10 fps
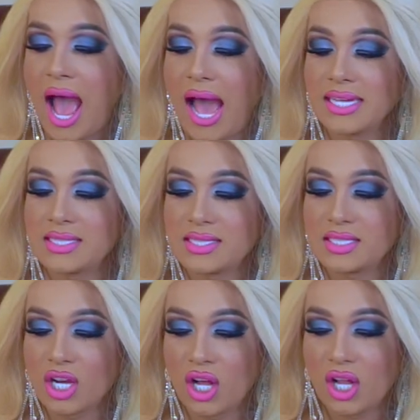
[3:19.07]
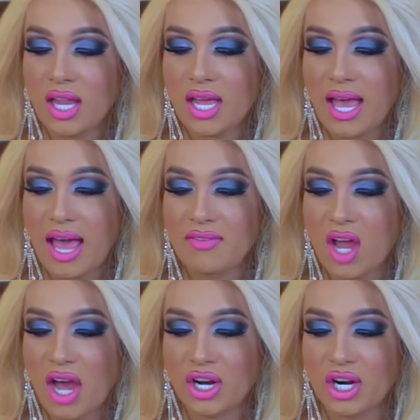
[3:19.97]
I still have
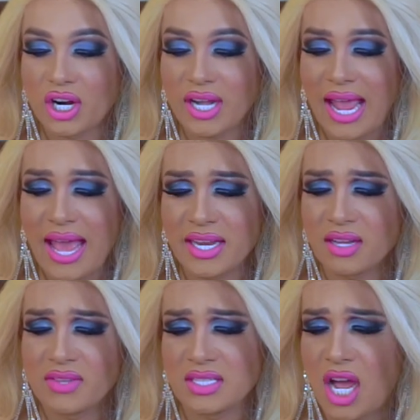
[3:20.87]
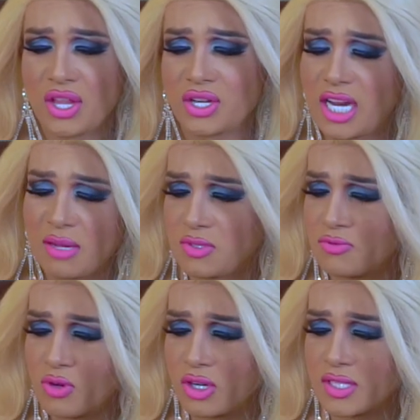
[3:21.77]
not heard any of these other names
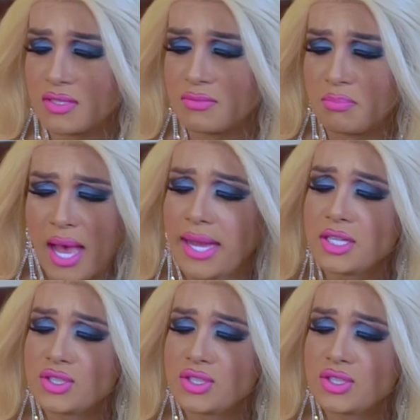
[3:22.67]
for this bug.